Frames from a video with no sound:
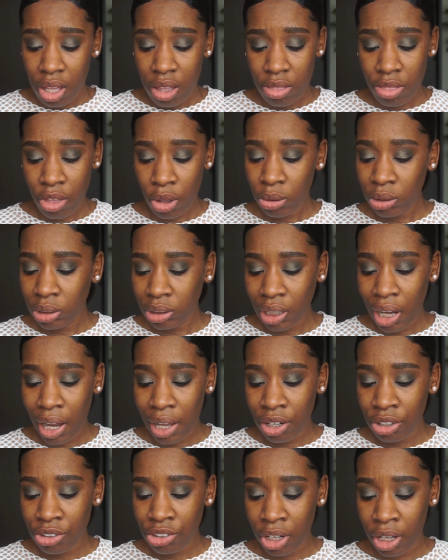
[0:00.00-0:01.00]
Those
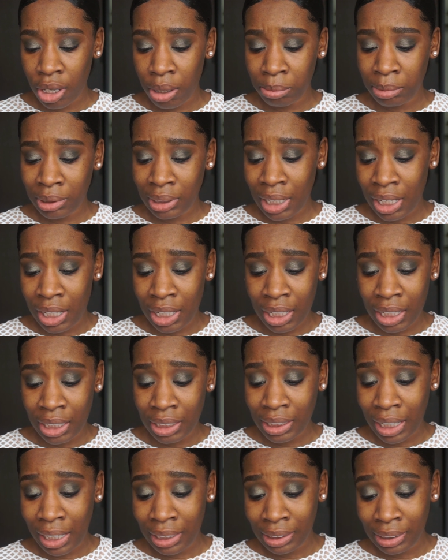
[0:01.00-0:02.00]
kind of terms, clinically
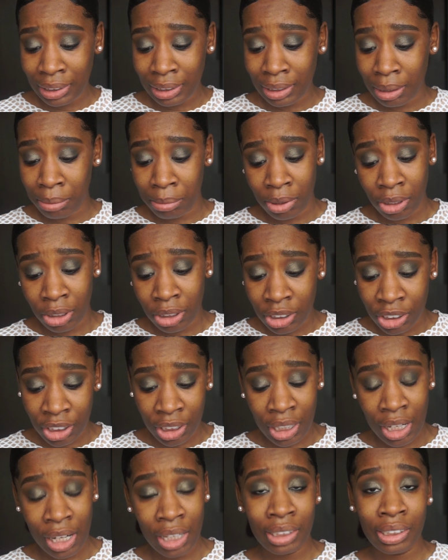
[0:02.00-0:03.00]
tested,
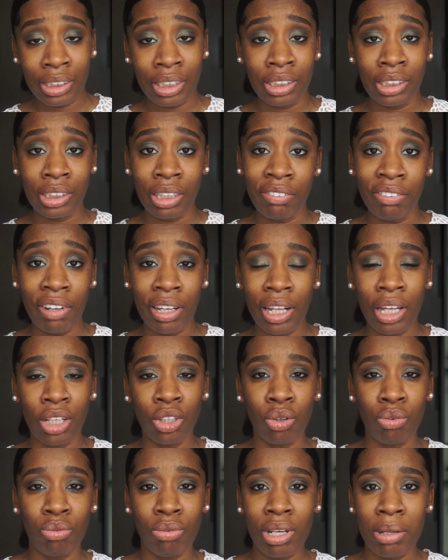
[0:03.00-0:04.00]
dermatologically tested, stuff like that,
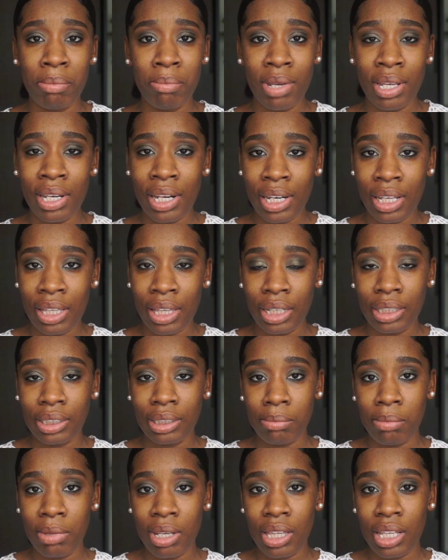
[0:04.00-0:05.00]
don't really mean anything
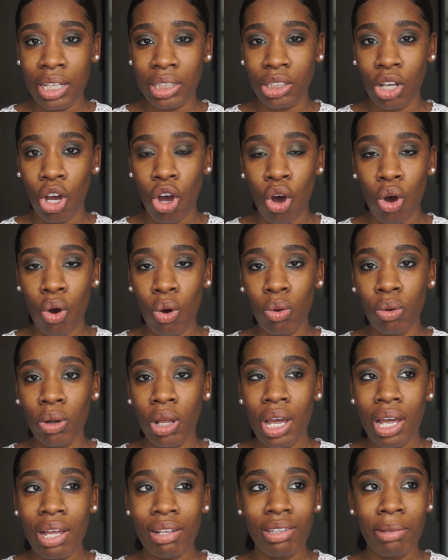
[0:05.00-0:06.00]
to me. There's a whole
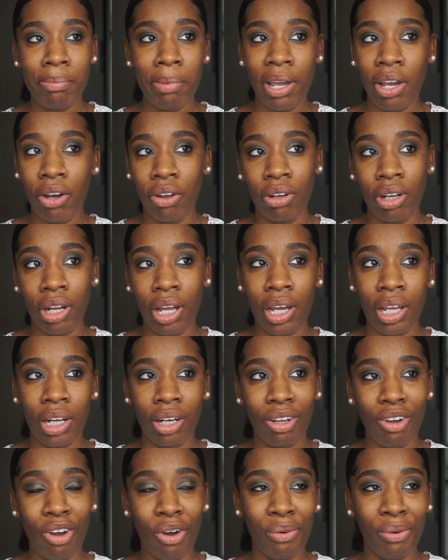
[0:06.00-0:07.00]
debate
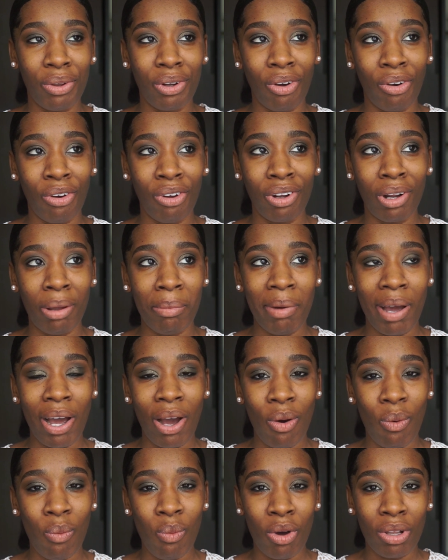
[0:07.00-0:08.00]
online going on
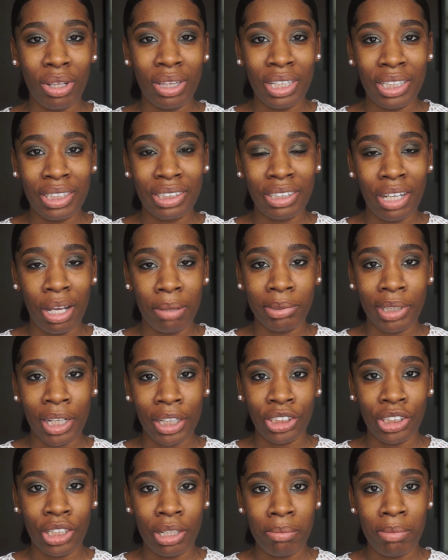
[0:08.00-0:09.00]
about what these terms
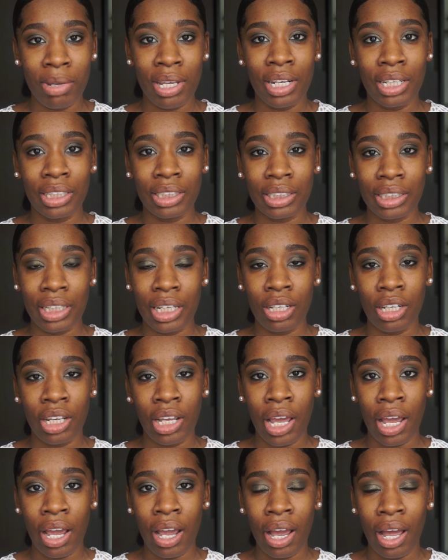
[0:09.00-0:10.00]
actually mean in
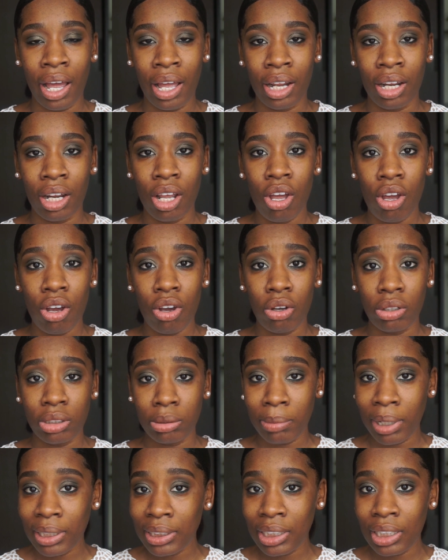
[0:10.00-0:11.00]
skincare and
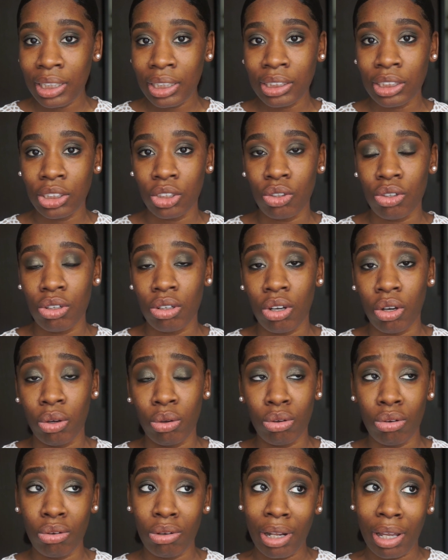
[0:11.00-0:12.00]
cosmetics. You can go and
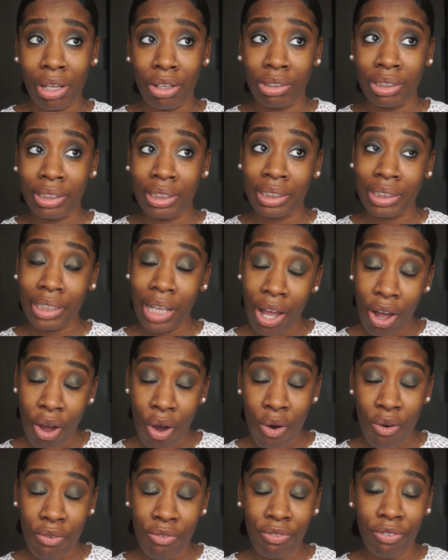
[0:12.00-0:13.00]
Google that
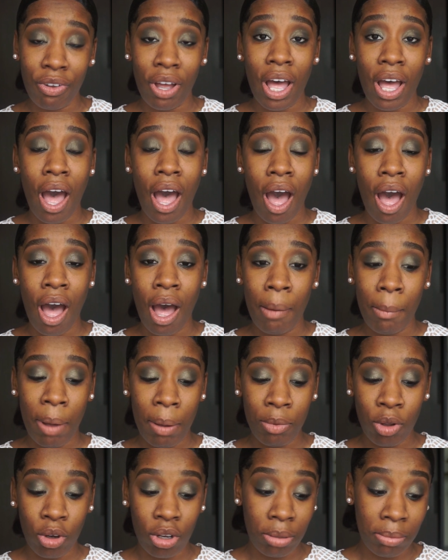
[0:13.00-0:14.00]
yourself.
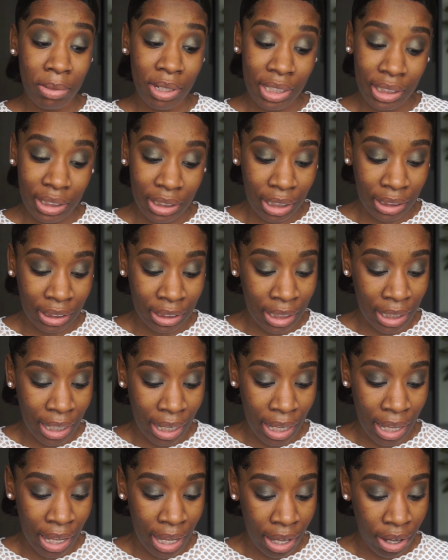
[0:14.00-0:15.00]
I'm not going to be discussing
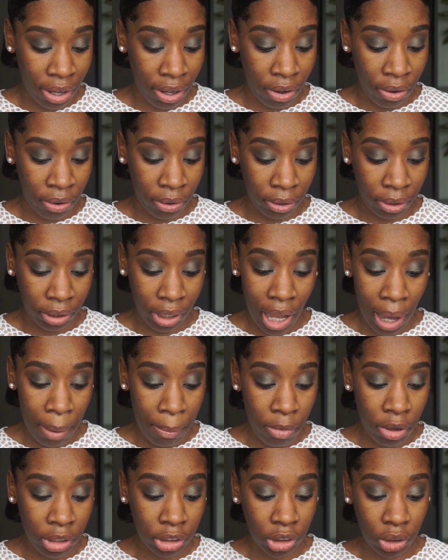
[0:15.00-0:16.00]
that here on
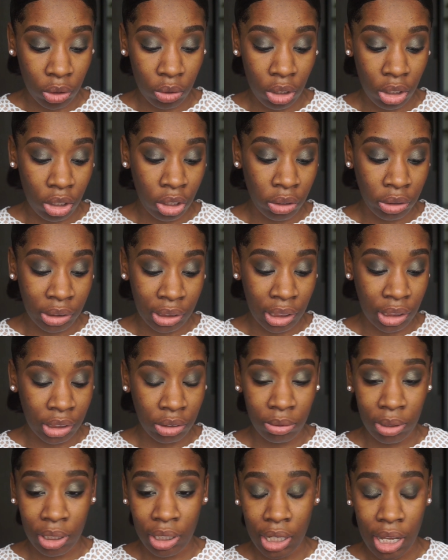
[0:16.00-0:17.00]
camera, so none of those things
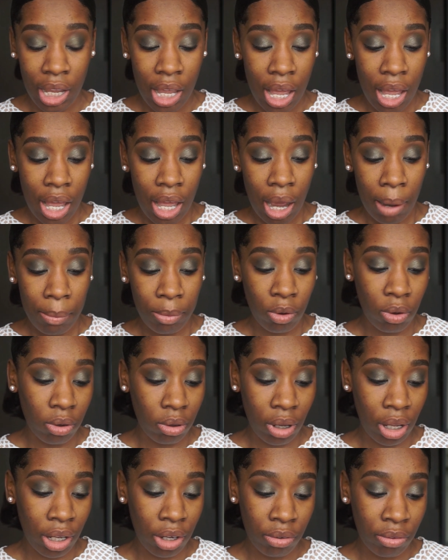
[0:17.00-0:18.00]
really, I
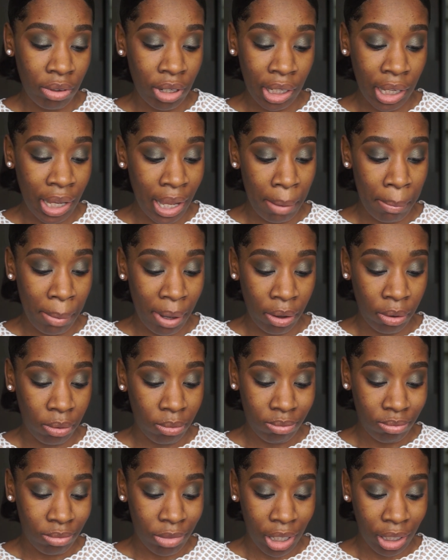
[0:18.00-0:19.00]
don't really care
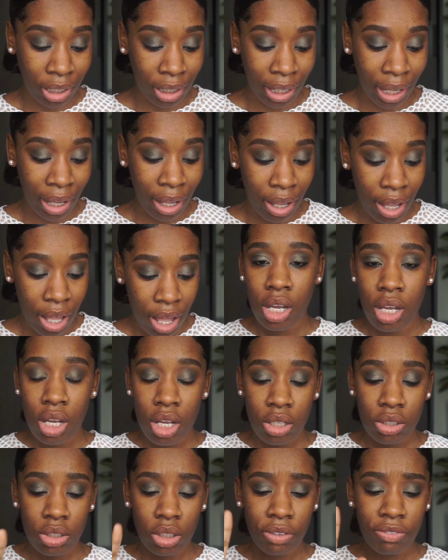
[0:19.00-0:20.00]
about none of that.
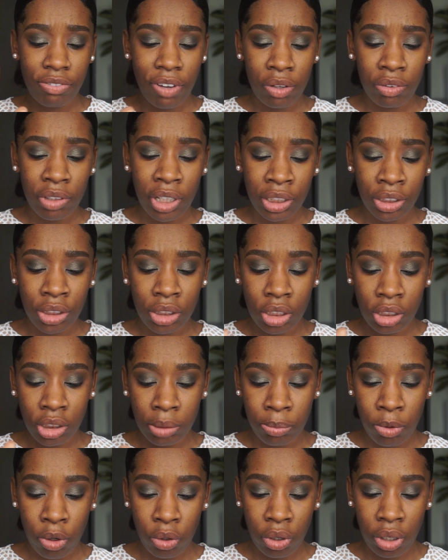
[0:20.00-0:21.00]
So the foundation is
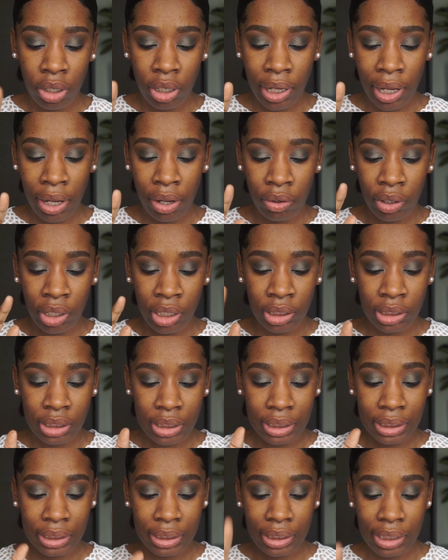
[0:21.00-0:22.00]
broken down
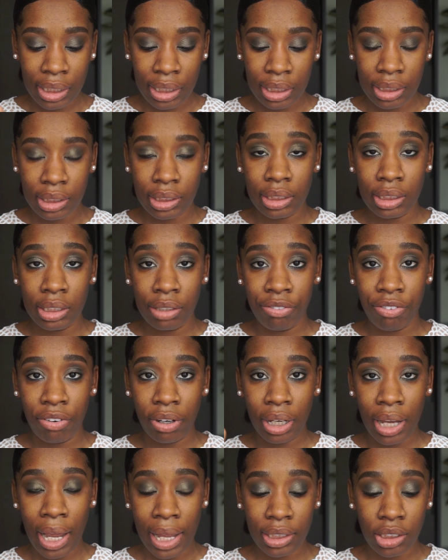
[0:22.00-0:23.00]
into 6
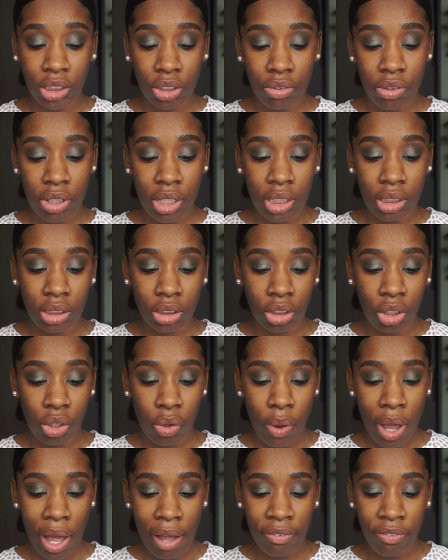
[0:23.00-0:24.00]
different categories. So you
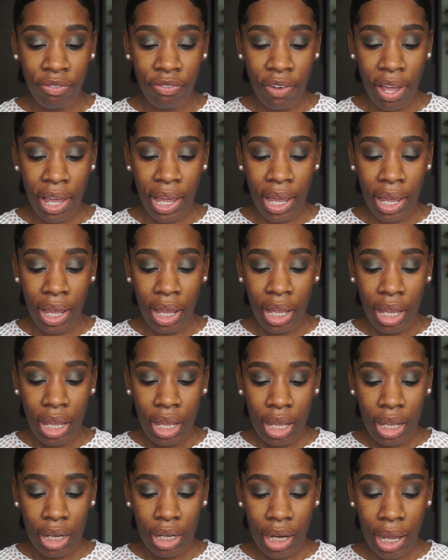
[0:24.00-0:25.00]
have fair,
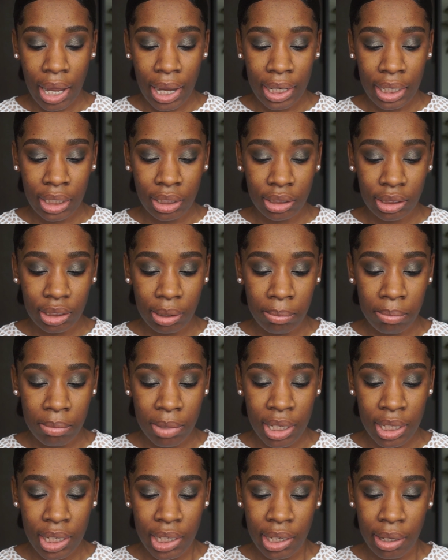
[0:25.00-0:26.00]
light,
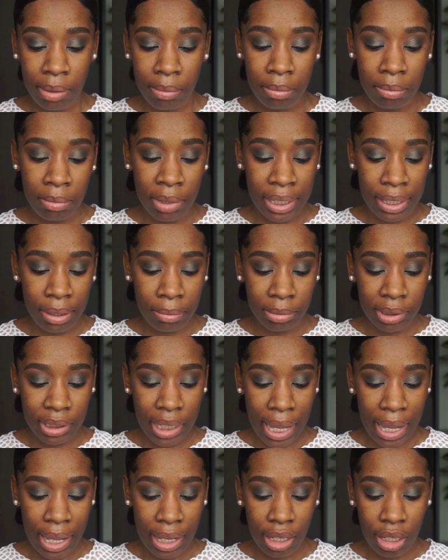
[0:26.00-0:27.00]
medium
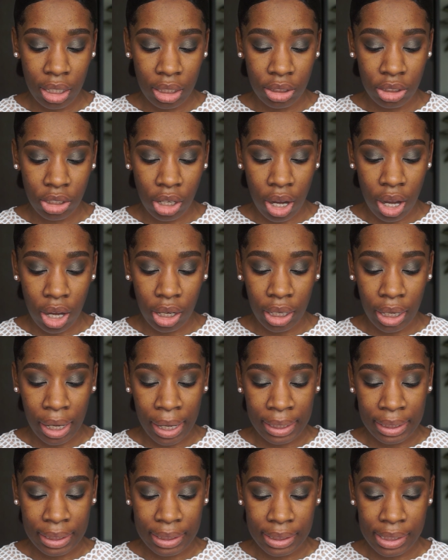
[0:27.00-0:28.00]
tan, dark,
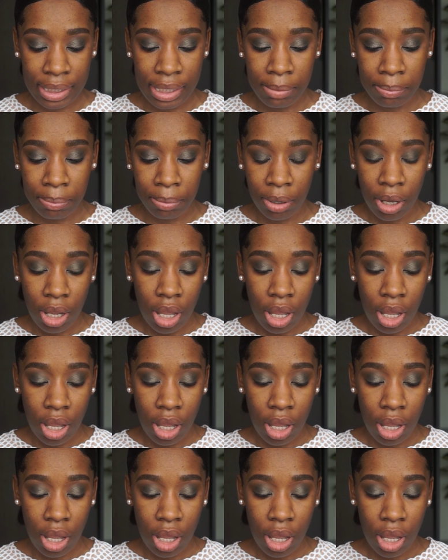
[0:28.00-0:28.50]
and deep.